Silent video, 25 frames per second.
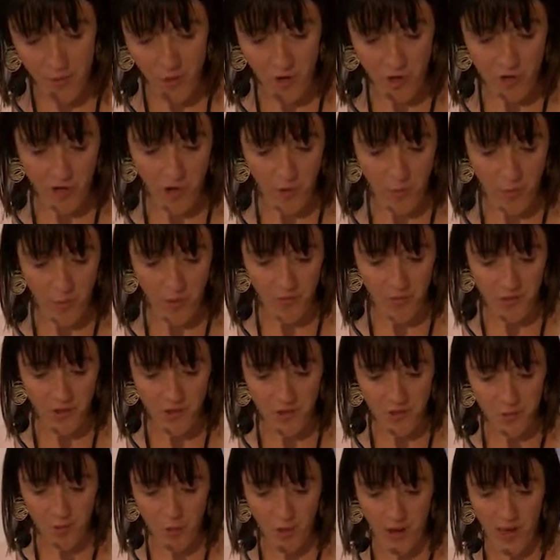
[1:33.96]
workshop
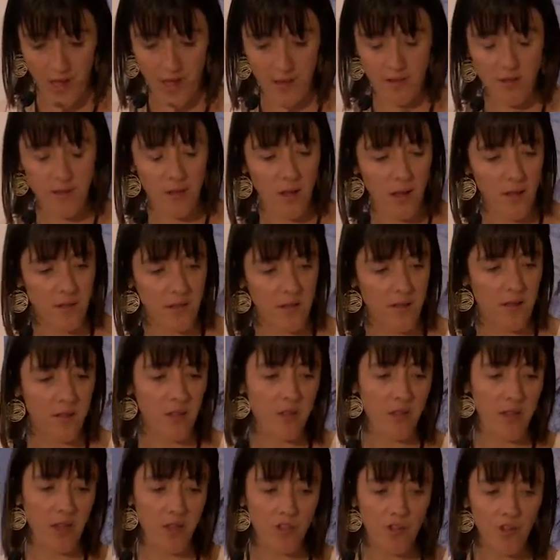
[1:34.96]
offered some great insights
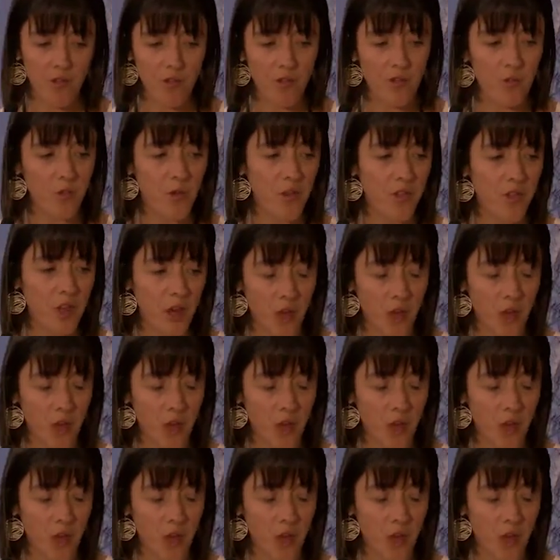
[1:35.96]
into the issues with